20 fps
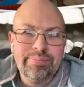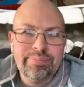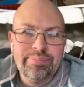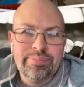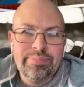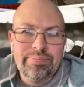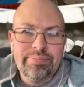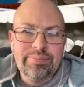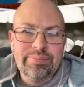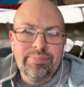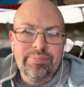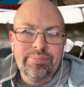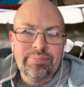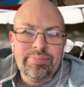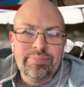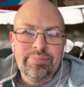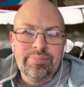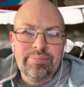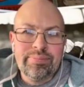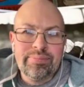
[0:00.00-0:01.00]

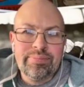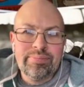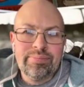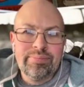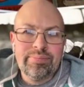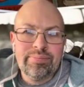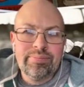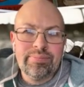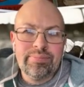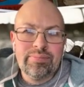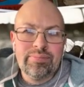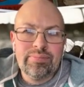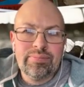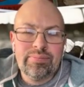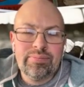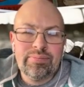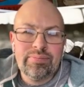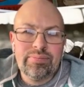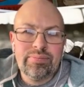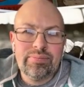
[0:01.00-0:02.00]

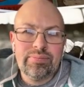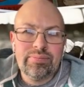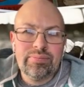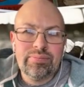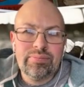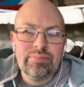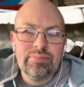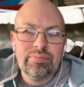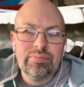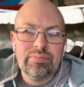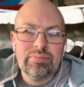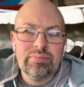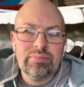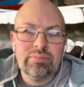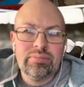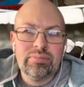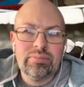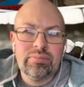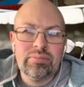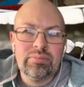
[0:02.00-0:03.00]

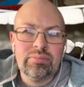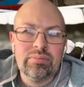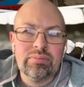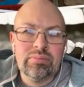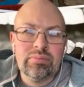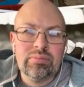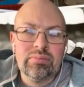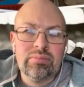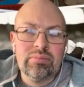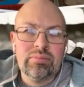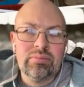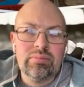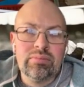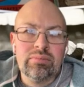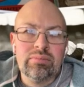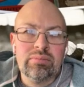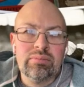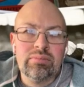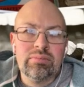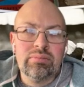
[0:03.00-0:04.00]

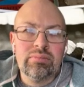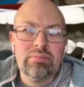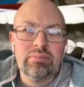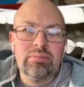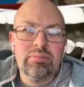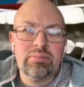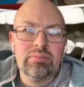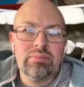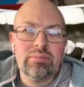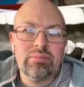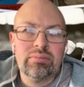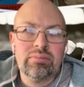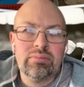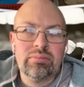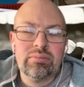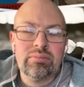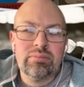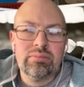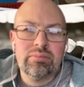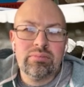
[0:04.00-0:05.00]

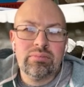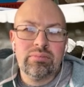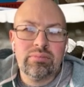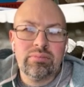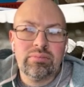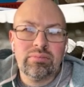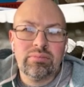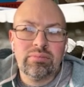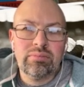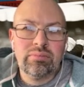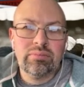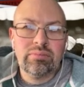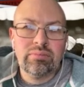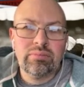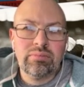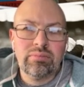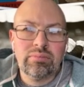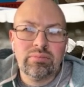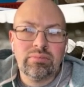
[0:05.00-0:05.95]
No words are spoken by the person on screen.